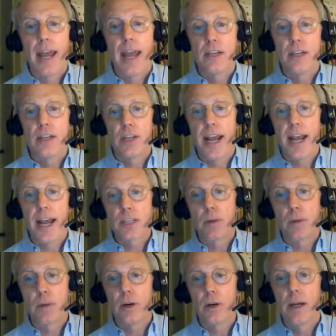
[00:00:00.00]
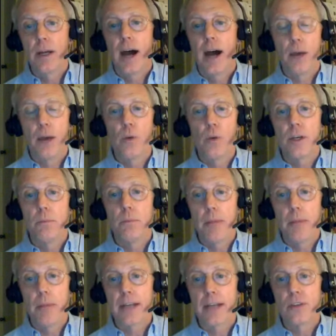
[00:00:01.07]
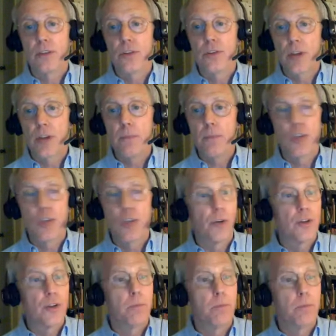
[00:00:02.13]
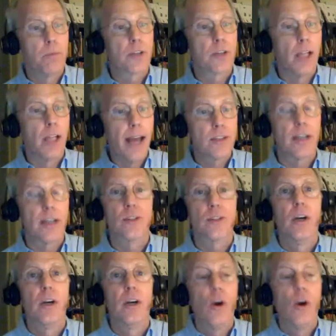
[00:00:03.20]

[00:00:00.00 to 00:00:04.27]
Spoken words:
and is an expert on what makes some children's books classics